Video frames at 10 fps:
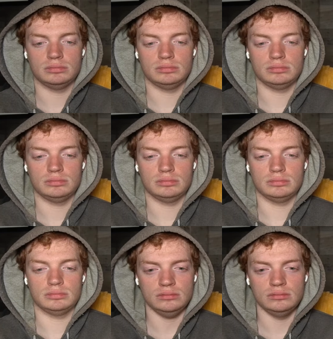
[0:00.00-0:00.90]

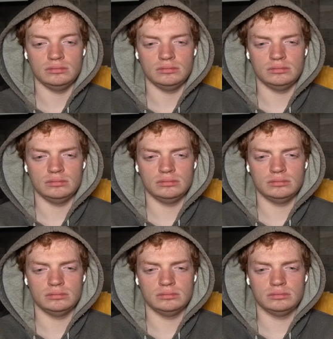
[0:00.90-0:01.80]

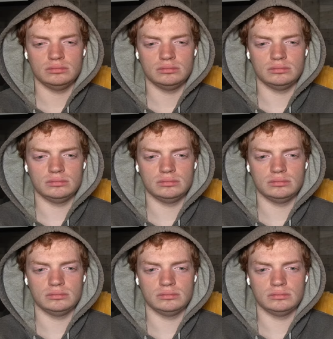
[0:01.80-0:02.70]

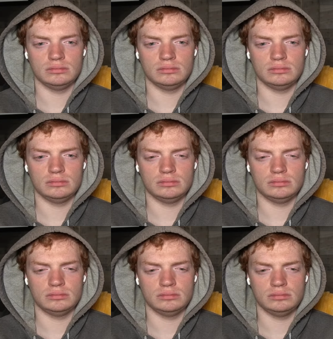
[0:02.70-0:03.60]

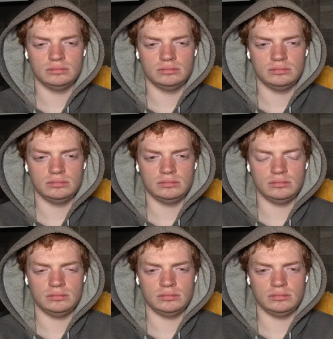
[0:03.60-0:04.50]

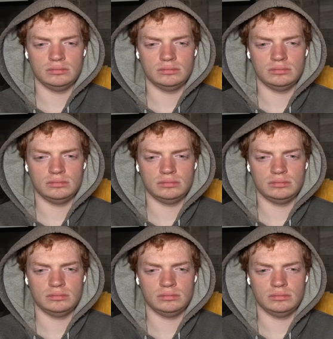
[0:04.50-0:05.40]

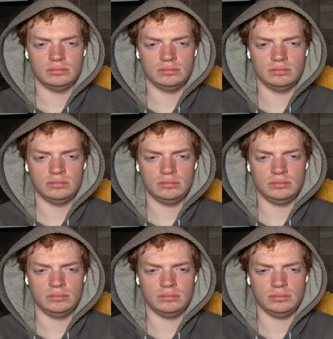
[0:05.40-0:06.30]

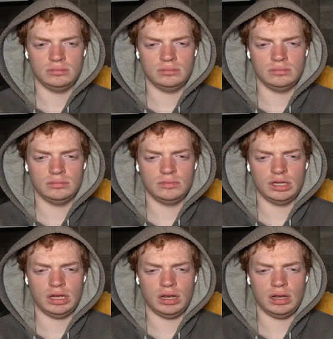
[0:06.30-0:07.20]

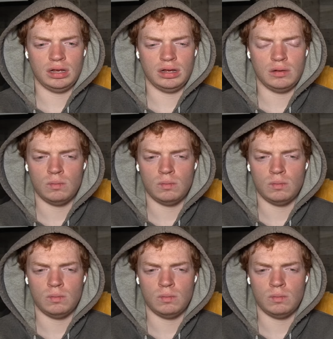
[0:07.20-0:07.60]
Nobody speaks.